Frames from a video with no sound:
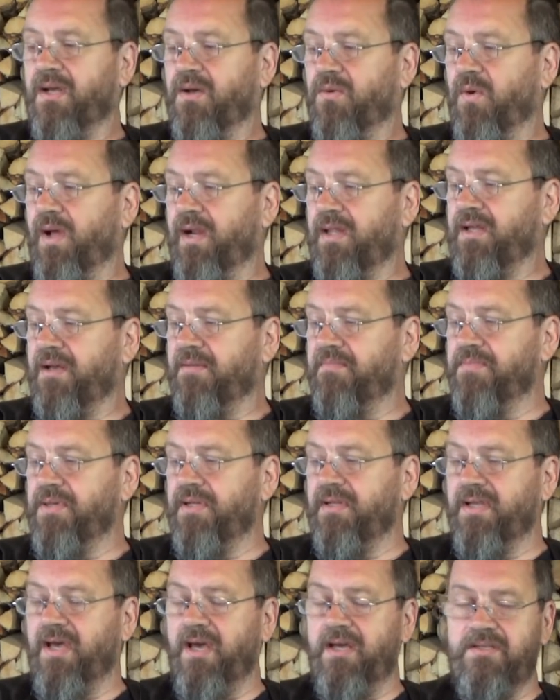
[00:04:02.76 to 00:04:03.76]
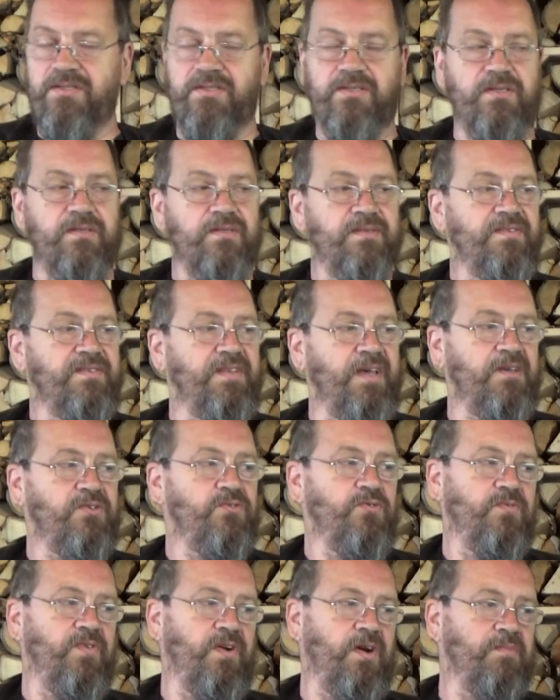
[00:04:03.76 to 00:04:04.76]
Welcome, Bill Gates. Thank
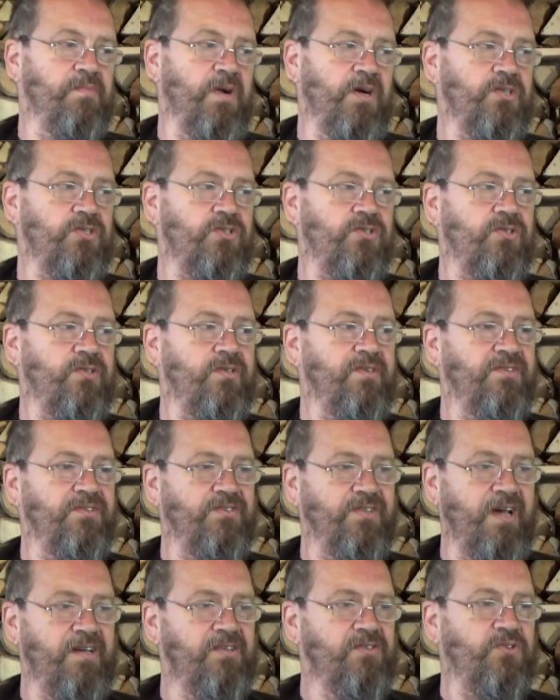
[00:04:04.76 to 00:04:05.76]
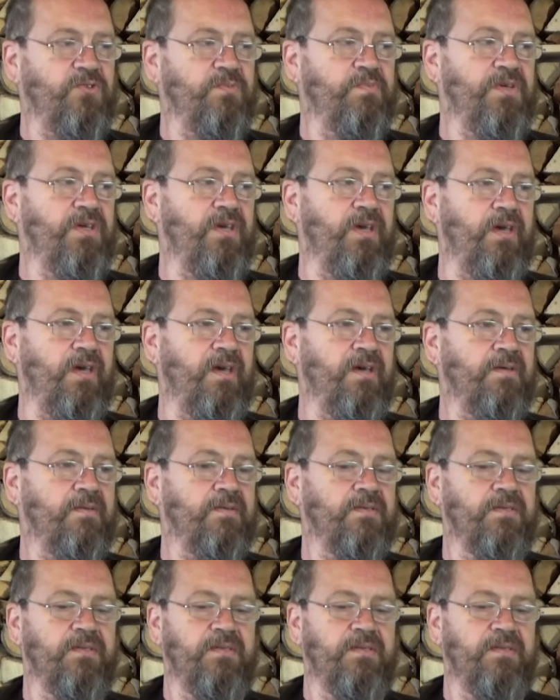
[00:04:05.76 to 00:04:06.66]
you very much. It's nice to be here.